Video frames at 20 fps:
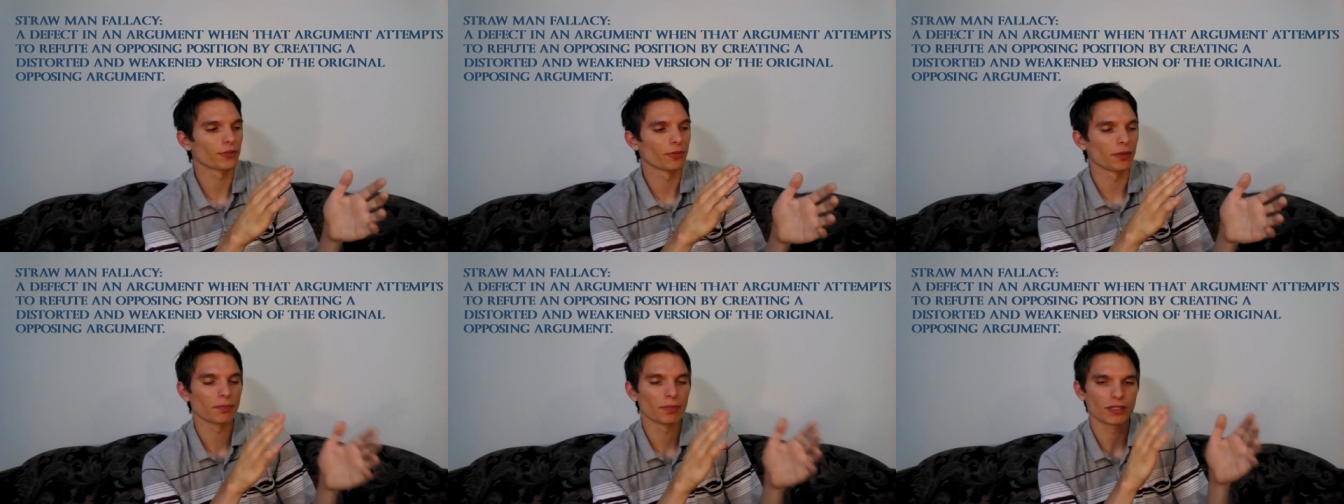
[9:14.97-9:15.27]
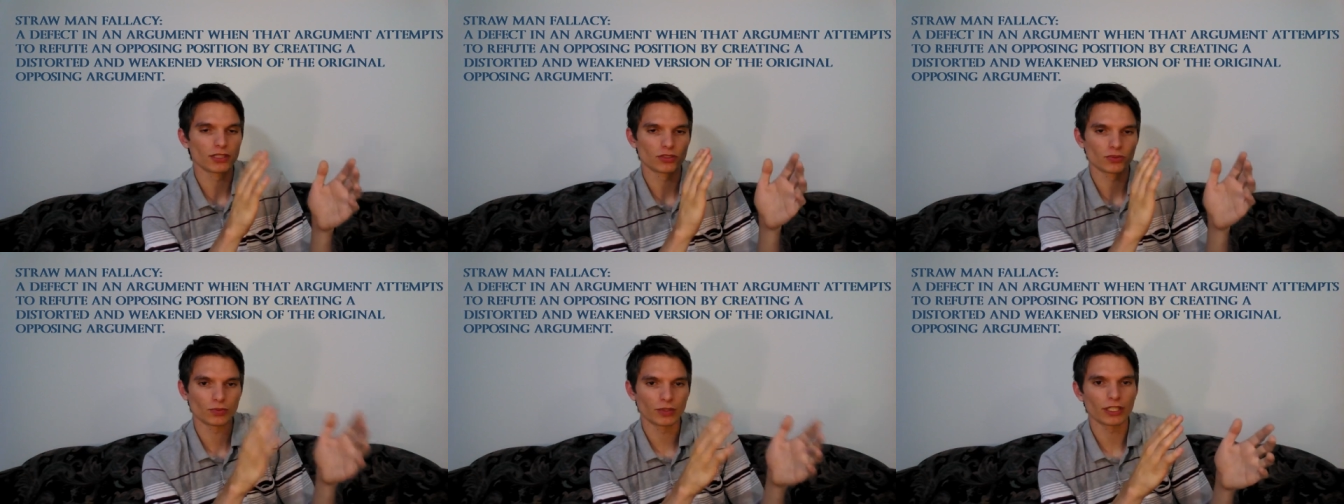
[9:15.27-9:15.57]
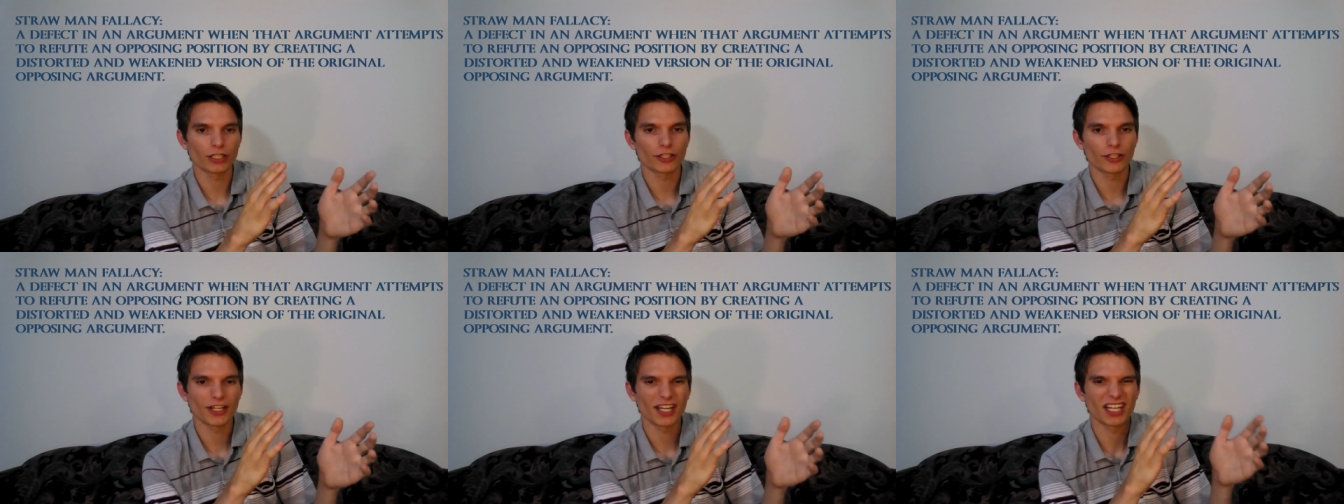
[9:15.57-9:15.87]
but it's
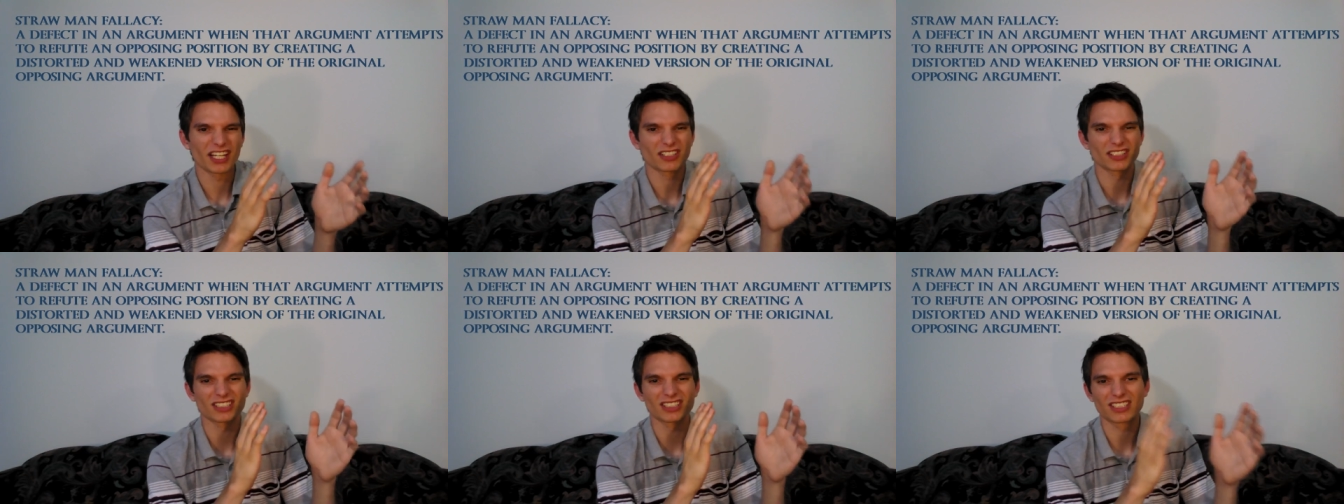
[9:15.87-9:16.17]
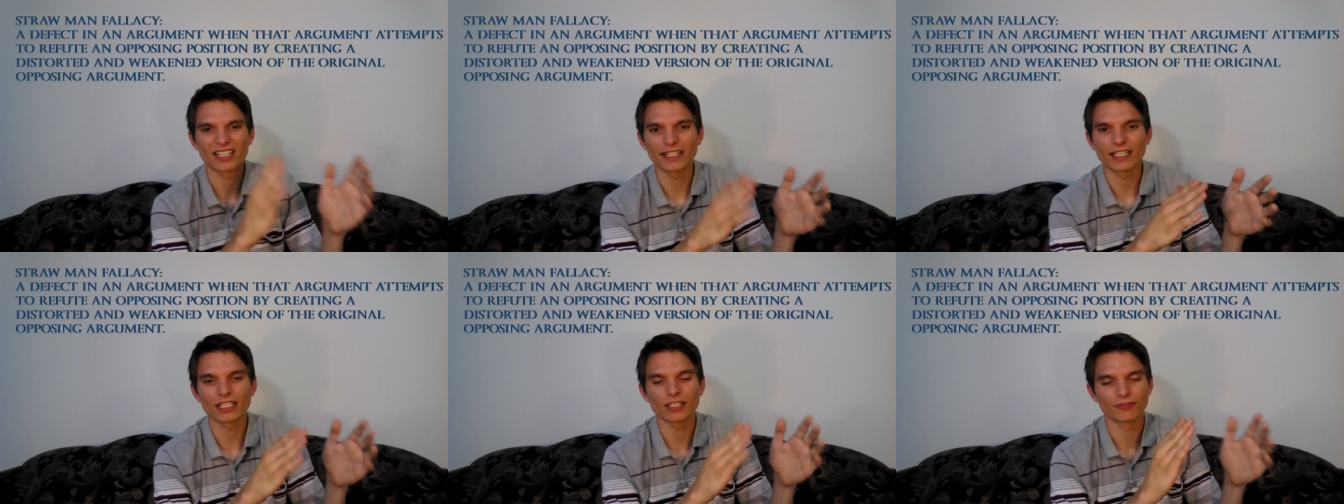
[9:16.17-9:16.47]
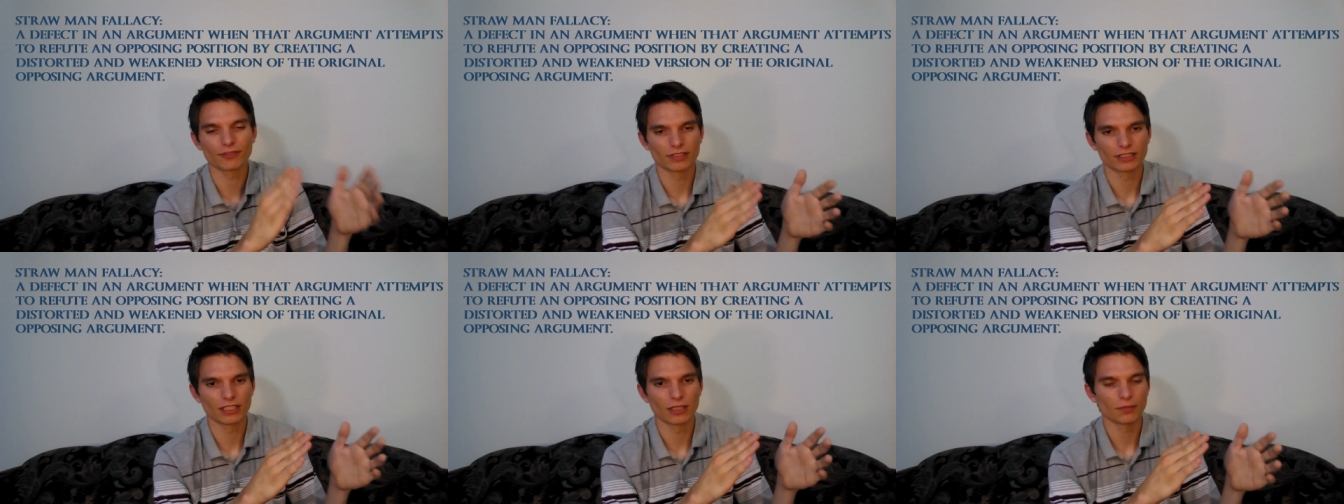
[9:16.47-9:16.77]
weaker and it slightly
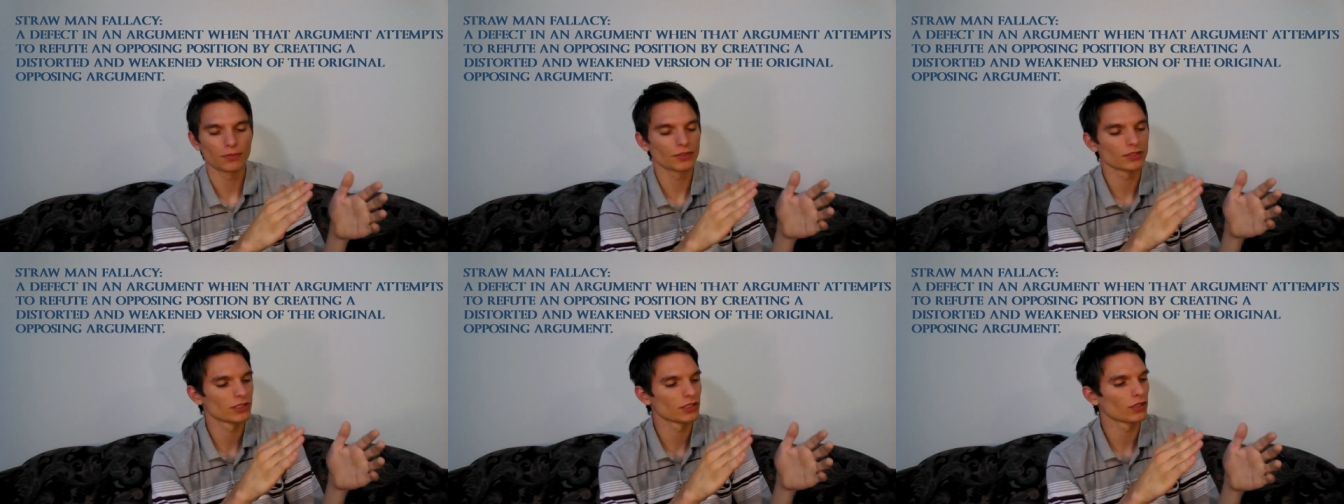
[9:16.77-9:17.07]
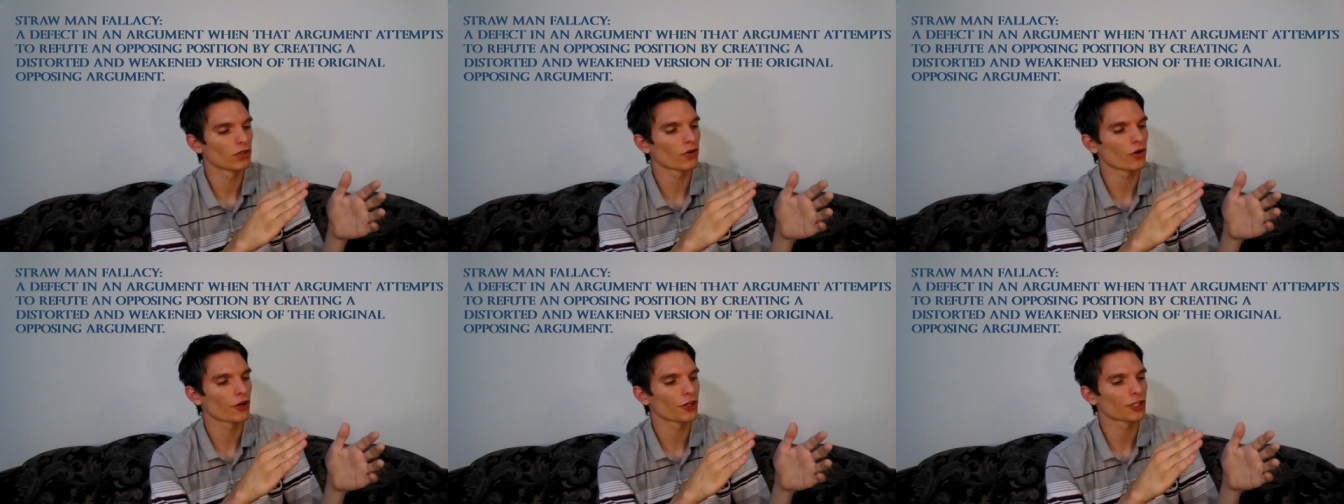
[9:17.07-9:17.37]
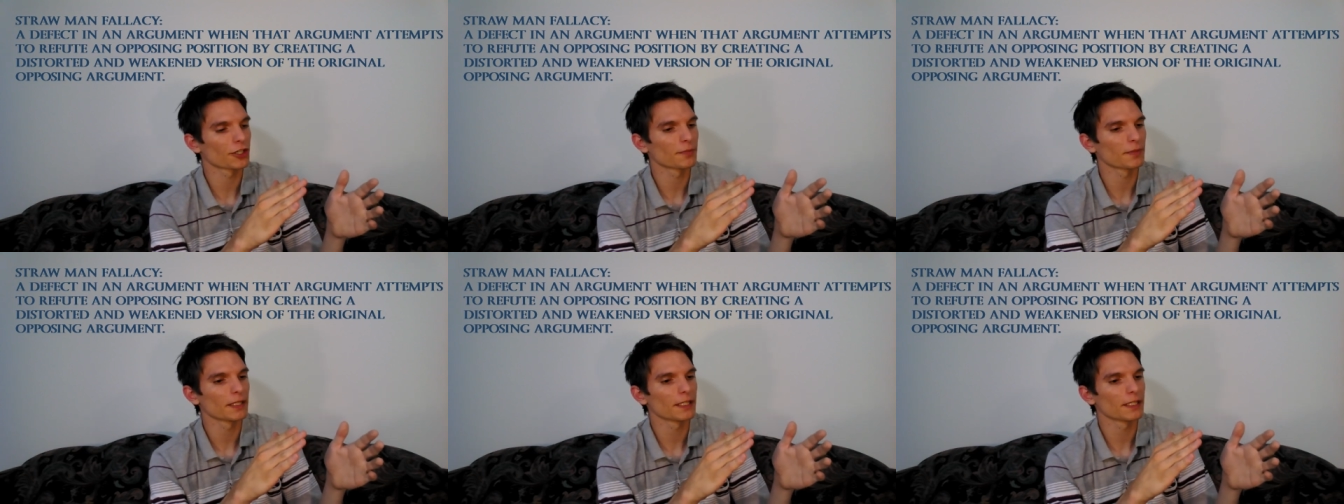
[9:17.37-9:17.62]
resembles the old argument,